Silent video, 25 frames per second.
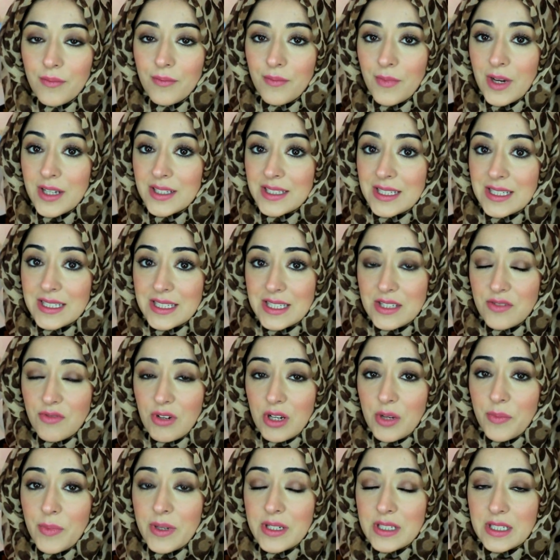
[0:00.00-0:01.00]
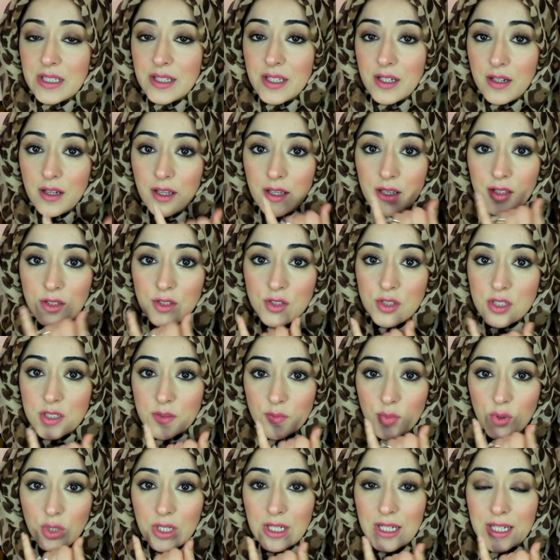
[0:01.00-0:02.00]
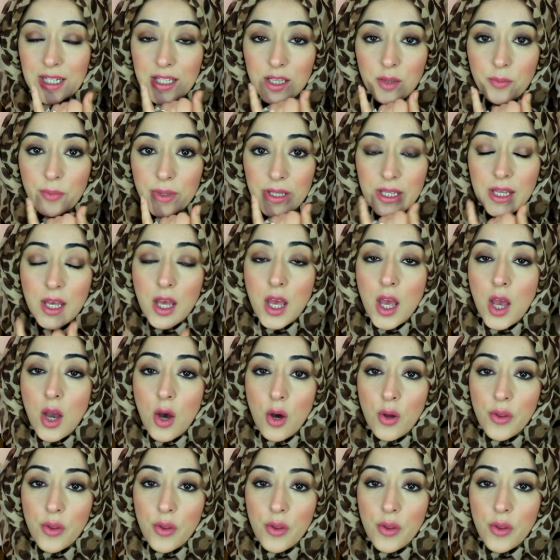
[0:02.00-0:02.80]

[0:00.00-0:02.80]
my dentist recommended that I can just put a little bit